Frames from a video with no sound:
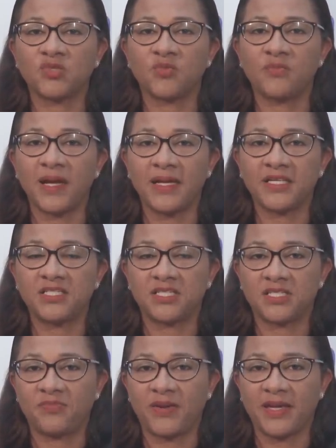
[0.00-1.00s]
to manage
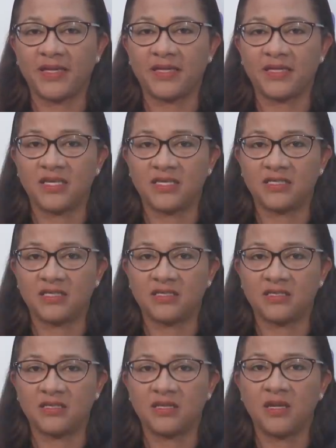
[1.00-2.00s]
the spike in
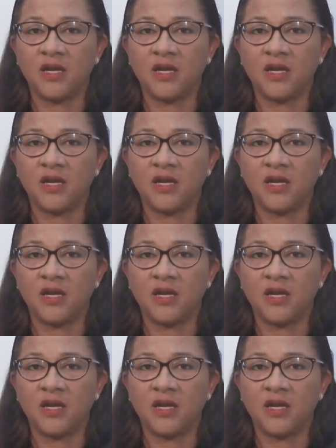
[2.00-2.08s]
cases.